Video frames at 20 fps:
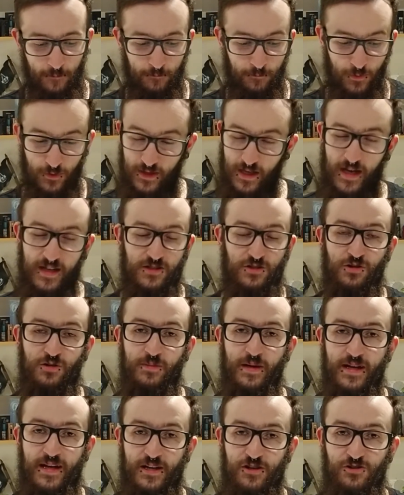But yeah, it's going
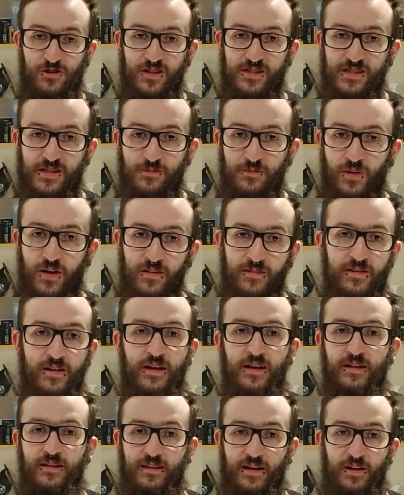to be an interesting one.
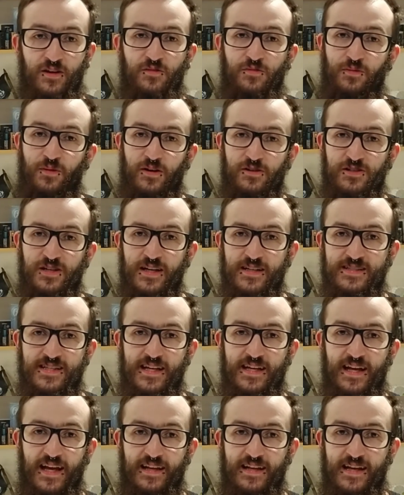Thank you for watching. I'll see
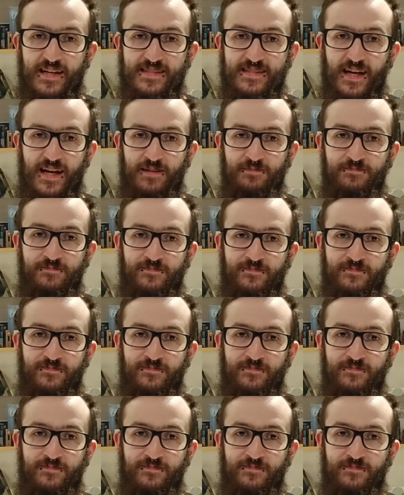you again next time.